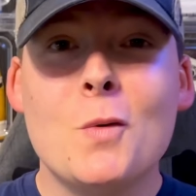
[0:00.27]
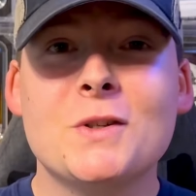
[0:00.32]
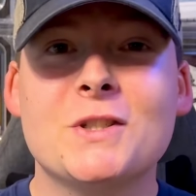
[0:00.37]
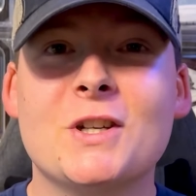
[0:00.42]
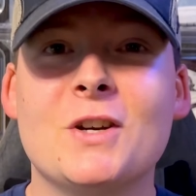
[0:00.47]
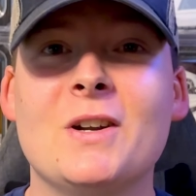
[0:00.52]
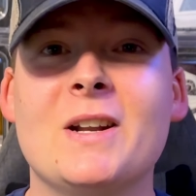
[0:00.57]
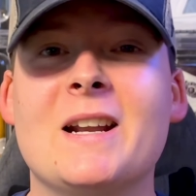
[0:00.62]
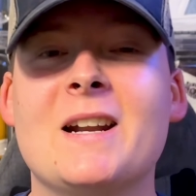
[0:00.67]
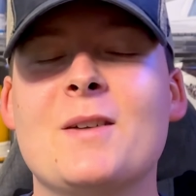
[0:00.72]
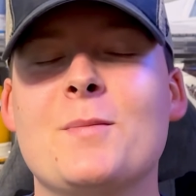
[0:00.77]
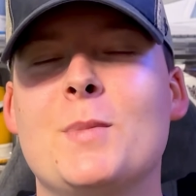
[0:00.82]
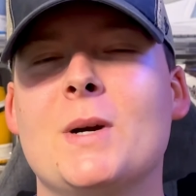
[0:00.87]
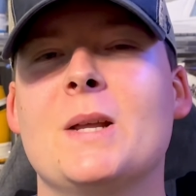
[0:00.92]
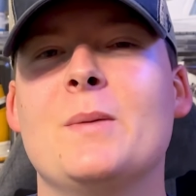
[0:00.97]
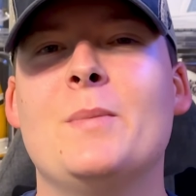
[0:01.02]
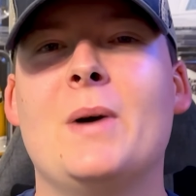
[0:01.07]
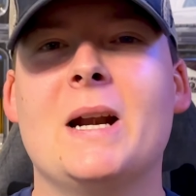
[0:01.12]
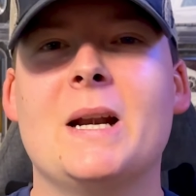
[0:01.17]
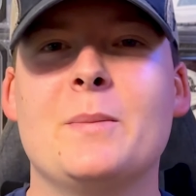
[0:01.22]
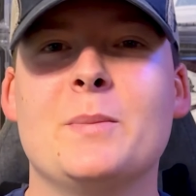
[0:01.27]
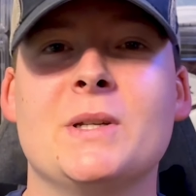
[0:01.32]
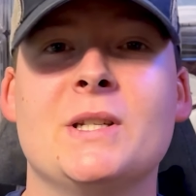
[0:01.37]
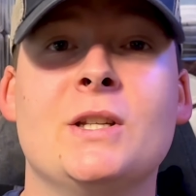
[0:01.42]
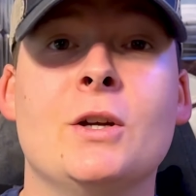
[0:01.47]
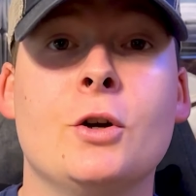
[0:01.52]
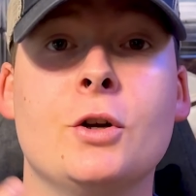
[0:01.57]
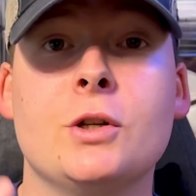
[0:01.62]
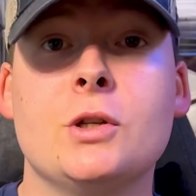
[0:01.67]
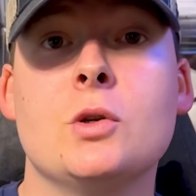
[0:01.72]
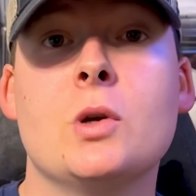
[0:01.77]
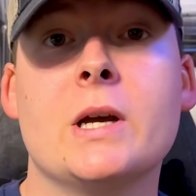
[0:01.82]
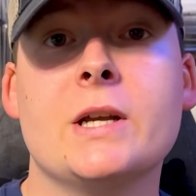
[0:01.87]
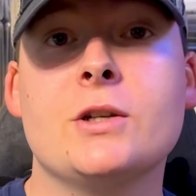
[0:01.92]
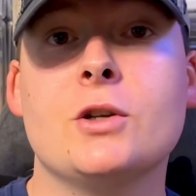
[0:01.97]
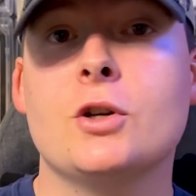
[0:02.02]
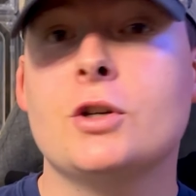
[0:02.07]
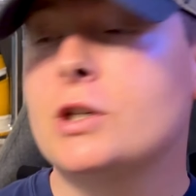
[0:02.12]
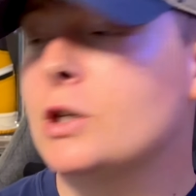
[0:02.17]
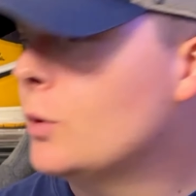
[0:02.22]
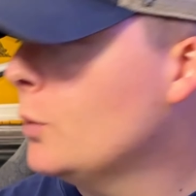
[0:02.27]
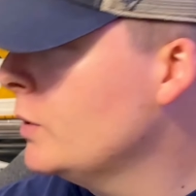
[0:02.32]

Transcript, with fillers: what's going on everybody? My name is Dylan, you guys are chilling